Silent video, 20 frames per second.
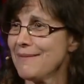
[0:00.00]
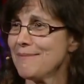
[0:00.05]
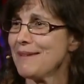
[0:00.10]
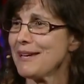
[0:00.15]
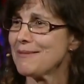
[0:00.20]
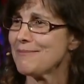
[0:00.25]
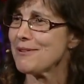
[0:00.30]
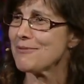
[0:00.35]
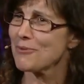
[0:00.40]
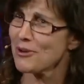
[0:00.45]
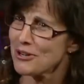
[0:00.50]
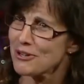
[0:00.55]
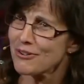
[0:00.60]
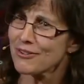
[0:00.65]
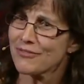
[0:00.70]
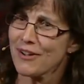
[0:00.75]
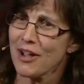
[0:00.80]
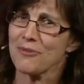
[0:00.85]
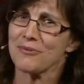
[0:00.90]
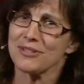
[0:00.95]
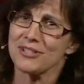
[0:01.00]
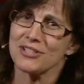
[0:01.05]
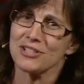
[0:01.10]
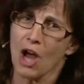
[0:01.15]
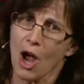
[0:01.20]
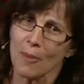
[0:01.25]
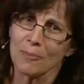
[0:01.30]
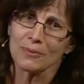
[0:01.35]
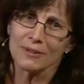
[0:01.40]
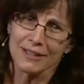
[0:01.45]
made me wonder if I was
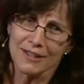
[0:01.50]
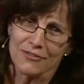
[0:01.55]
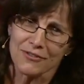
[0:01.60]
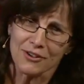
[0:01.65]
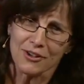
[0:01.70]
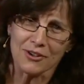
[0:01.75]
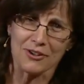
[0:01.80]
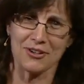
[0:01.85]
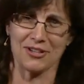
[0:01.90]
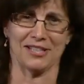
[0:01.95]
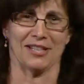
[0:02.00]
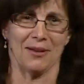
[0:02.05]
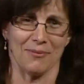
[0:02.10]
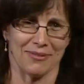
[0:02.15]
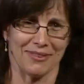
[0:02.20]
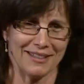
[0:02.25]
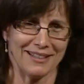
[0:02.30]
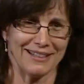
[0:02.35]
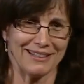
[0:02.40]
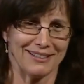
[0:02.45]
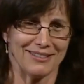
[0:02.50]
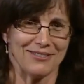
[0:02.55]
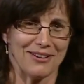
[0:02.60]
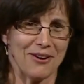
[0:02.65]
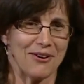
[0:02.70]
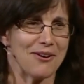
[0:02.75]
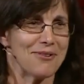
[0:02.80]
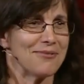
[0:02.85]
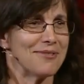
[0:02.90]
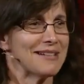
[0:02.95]
chopped liver or something. You
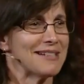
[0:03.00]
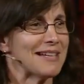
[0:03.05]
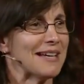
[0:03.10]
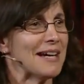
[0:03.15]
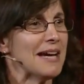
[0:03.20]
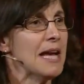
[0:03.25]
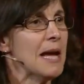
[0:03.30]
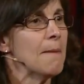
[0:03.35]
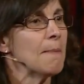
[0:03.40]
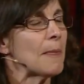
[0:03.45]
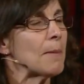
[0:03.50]
know, it was a.